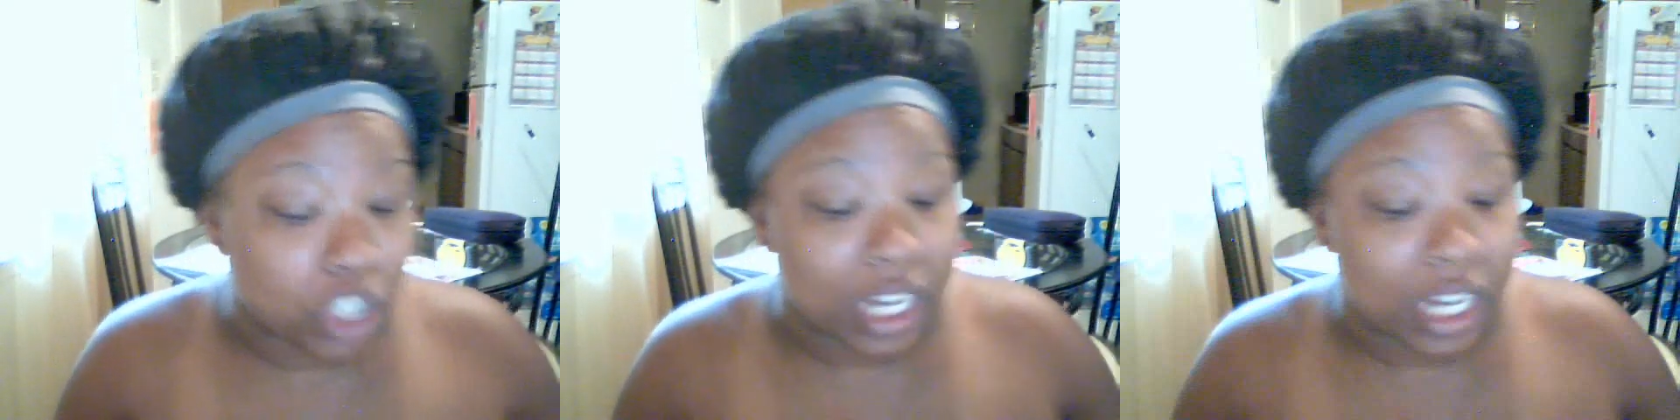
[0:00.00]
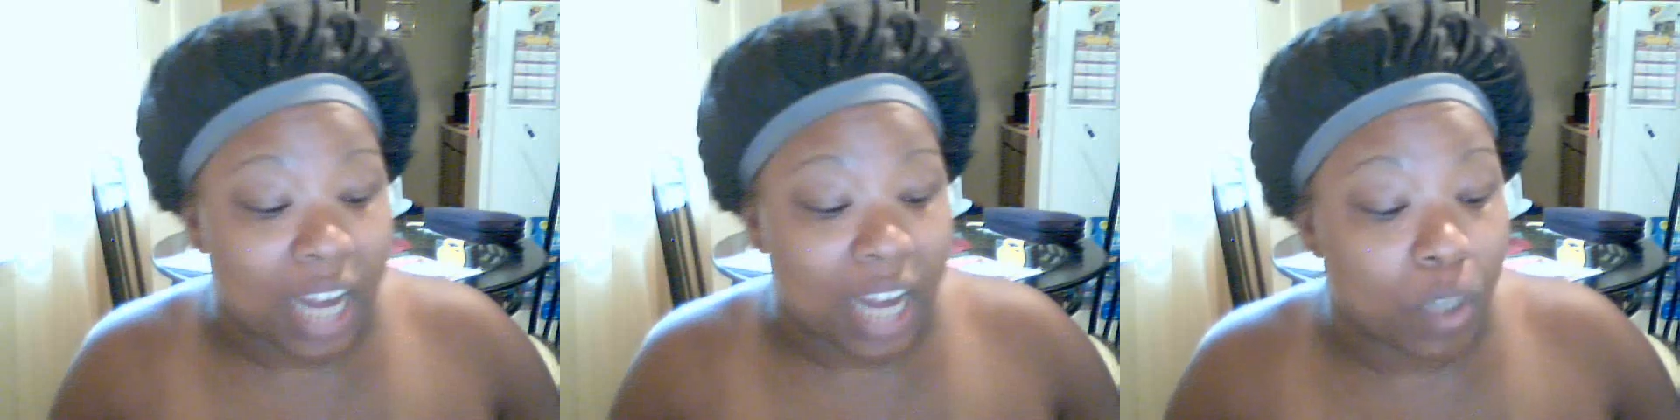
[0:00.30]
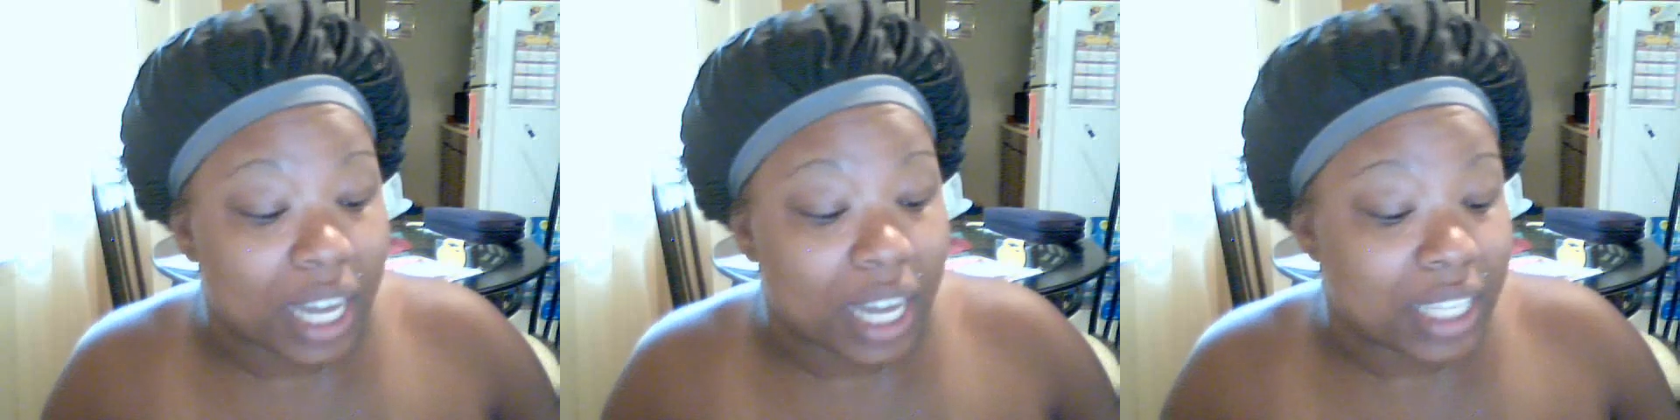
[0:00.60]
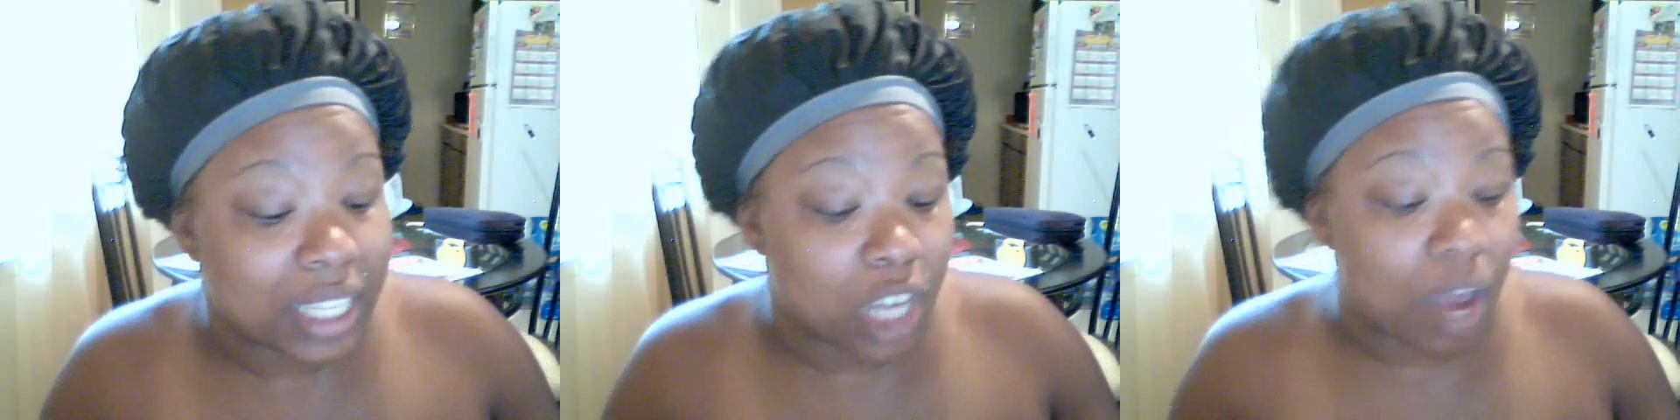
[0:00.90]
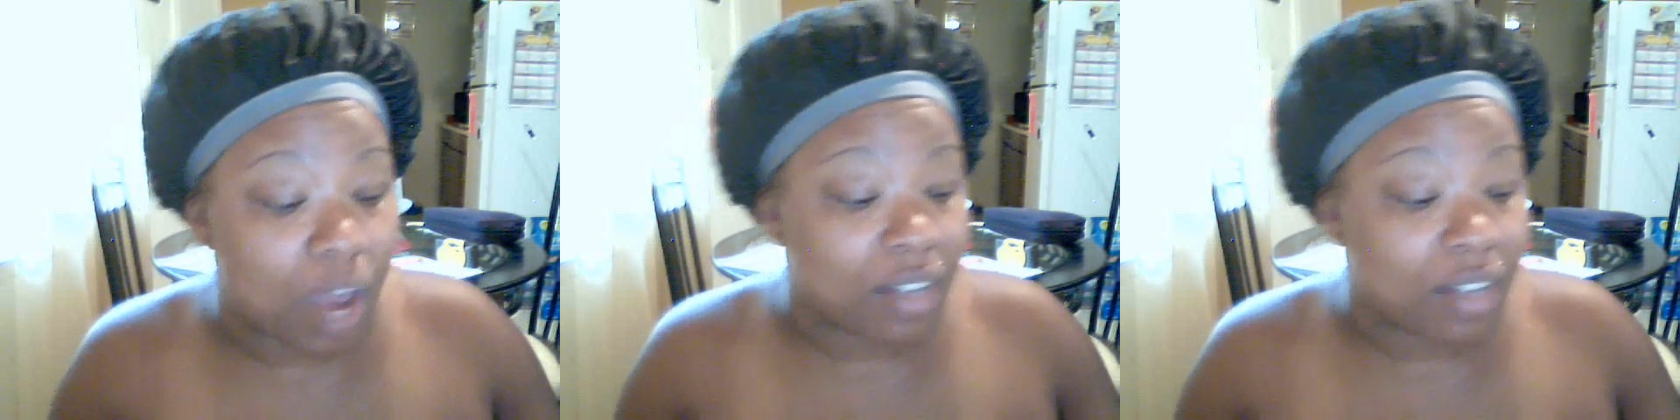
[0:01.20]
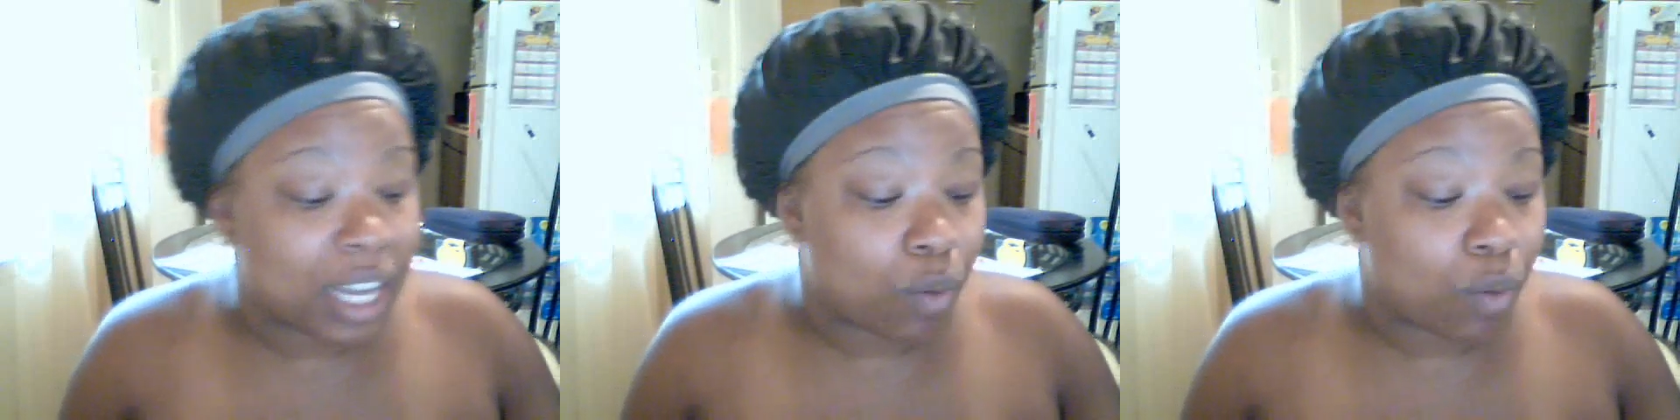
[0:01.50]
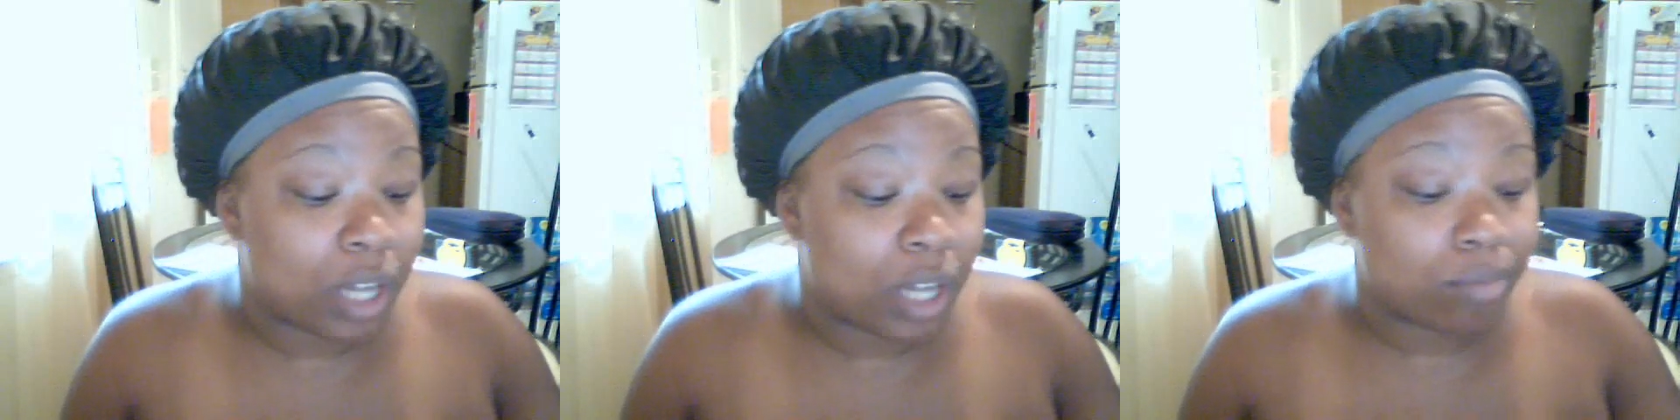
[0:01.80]
I wish I could tell you everything that we
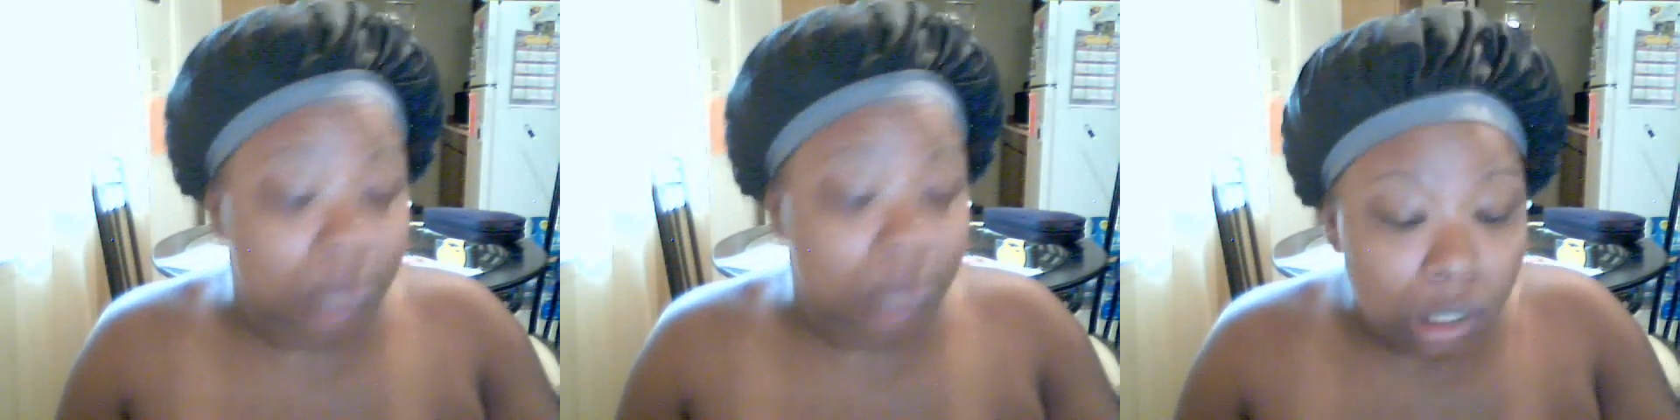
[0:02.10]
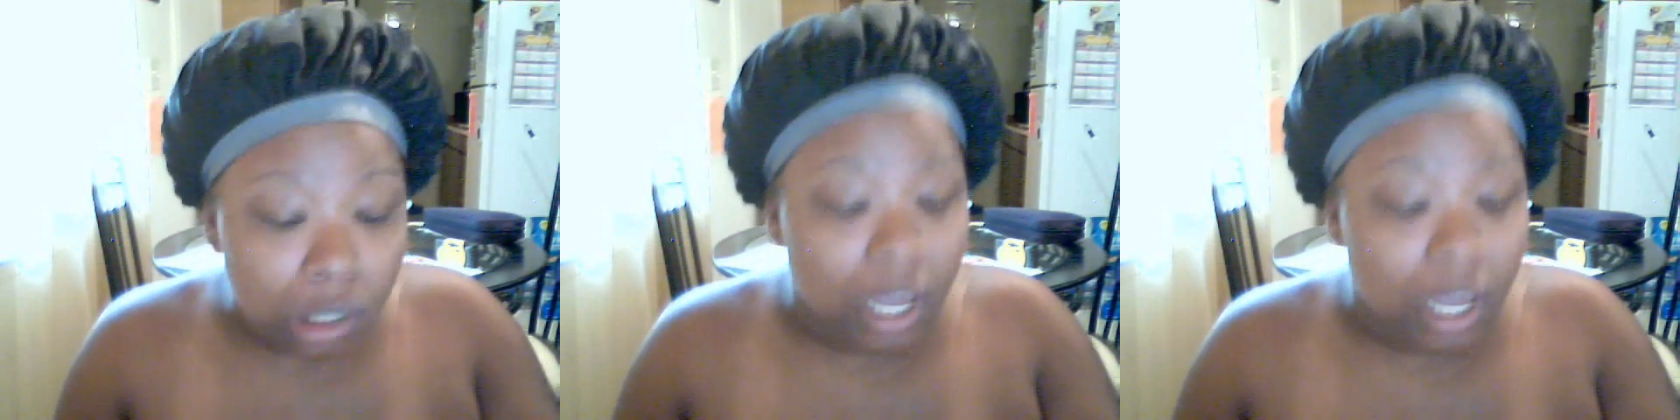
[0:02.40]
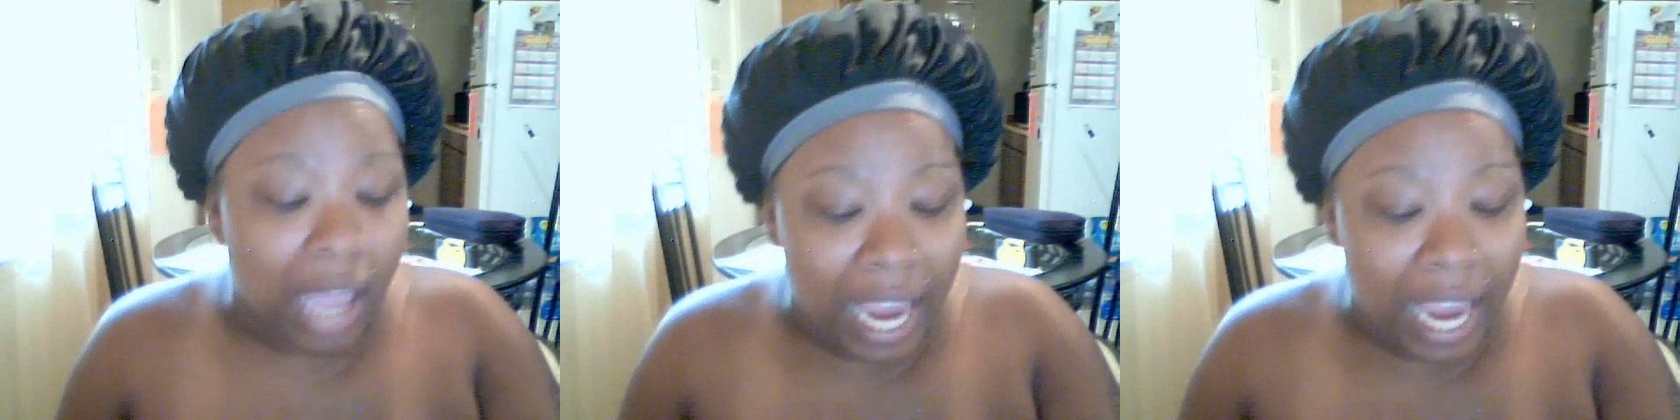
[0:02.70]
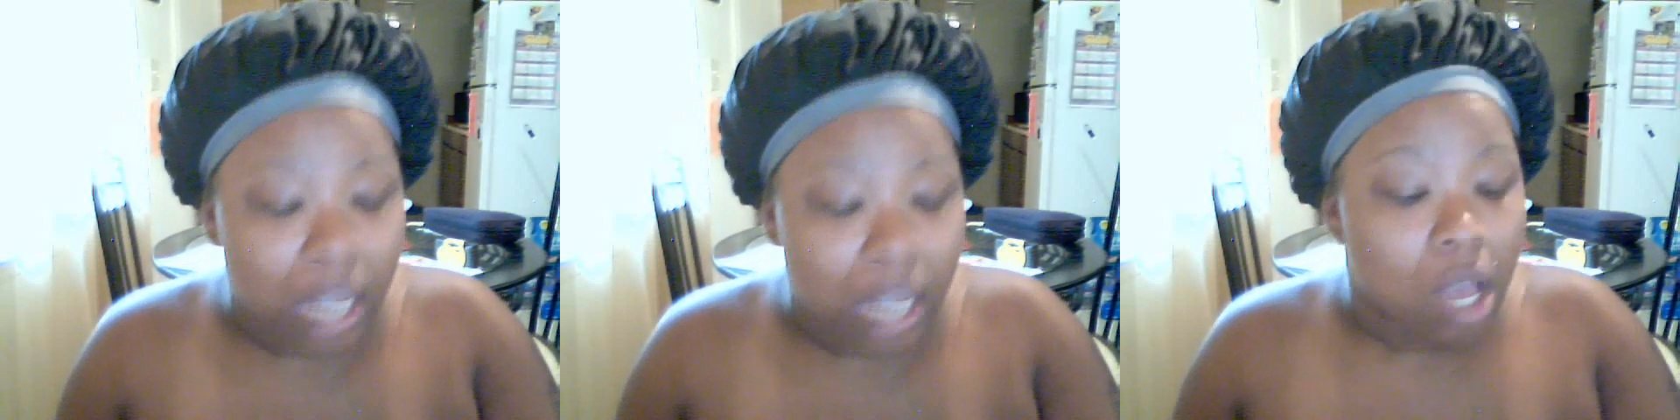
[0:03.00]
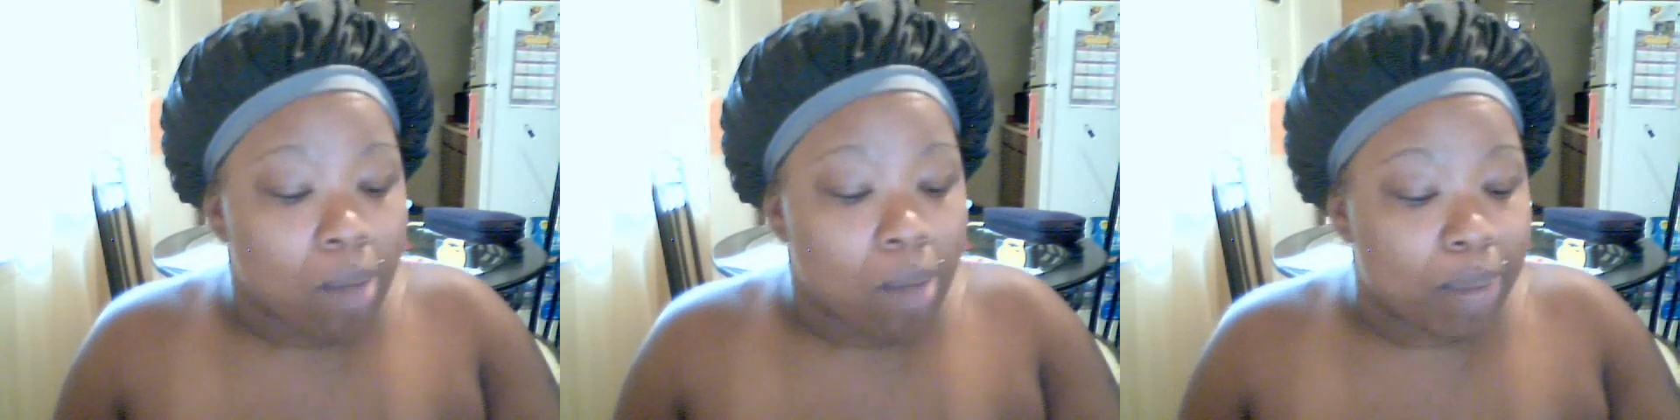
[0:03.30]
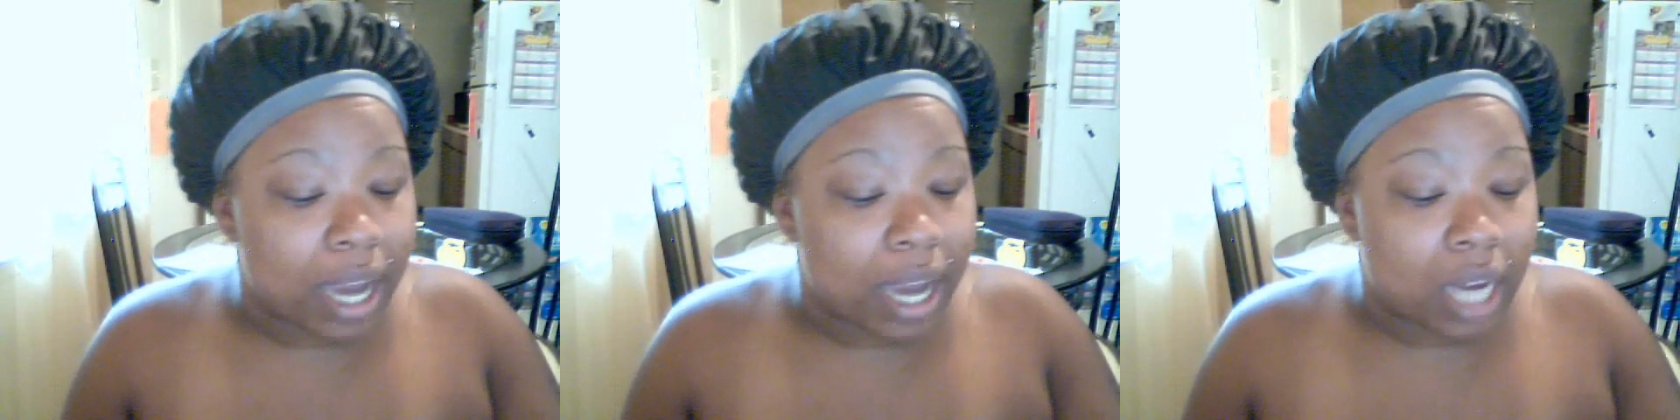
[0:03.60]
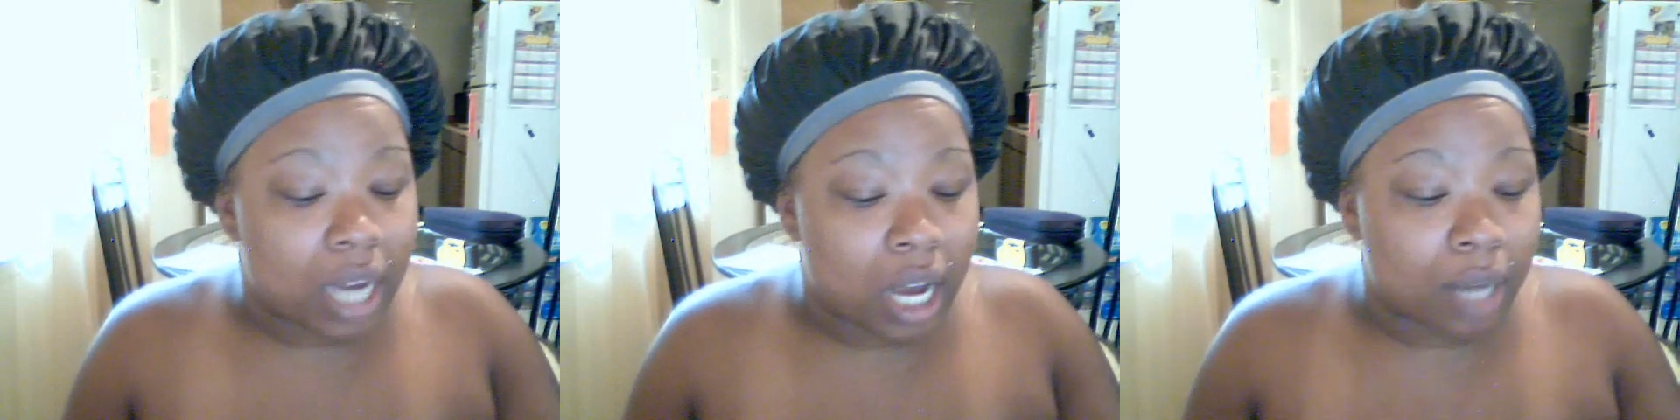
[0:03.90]
ate, but
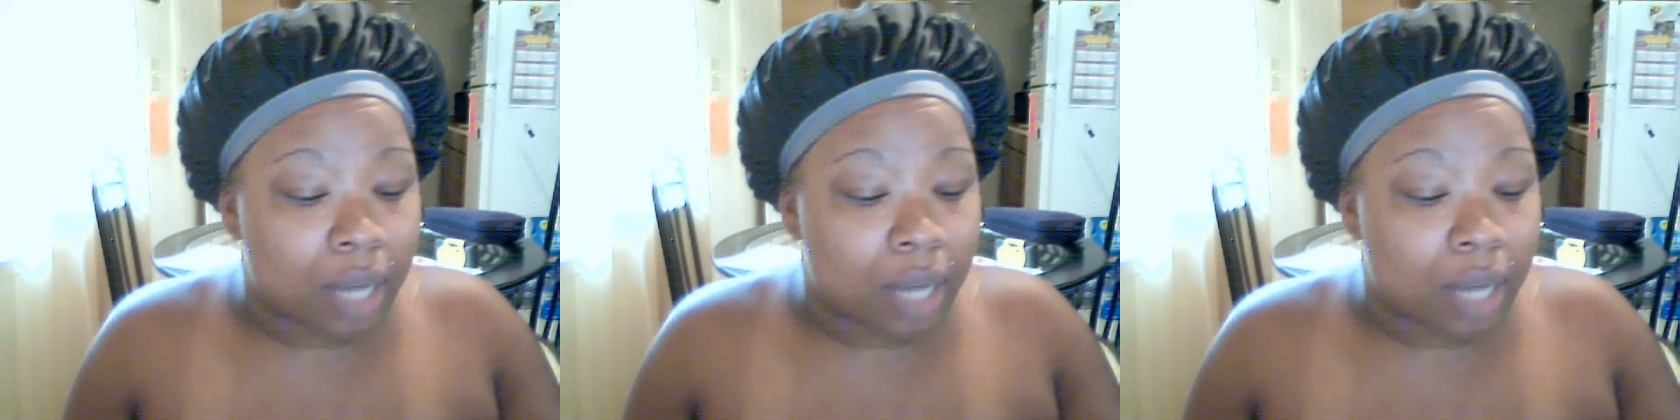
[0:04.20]
um,